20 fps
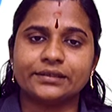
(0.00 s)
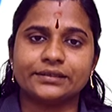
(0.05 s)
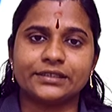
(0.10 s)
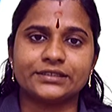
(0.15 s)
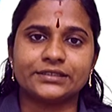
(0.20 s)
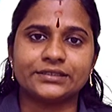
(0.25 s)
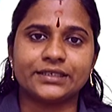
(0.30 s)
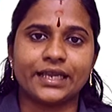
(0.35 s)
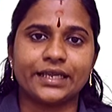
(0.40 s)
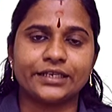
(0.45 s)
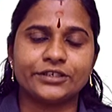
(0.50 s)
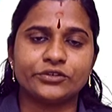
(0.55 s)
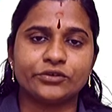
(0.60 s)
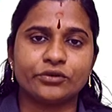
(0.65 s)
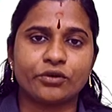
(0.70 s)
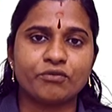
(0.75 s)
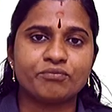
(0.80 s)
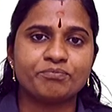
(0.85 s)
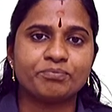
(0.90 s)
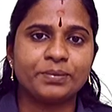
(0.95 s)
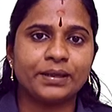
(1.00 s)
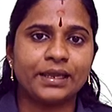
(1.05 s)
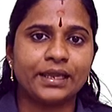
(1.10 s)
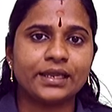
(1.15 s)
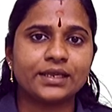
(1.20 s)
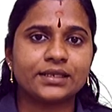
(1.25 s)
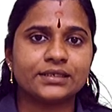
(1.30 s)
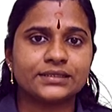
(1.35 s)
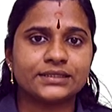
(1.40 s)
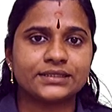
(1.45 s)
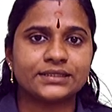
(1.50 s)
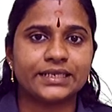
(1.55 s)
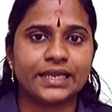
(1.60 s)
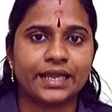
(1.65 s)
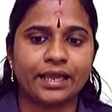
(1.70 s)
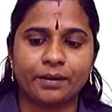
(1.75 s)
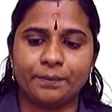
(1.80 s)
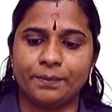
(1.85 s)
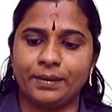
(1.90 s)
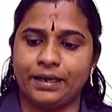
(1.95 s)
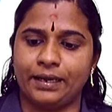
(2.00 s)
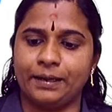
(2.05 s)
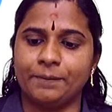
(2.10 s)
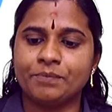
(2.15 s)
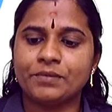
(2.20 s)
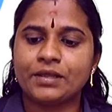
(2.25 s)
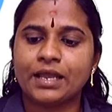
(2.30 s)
the state of being stable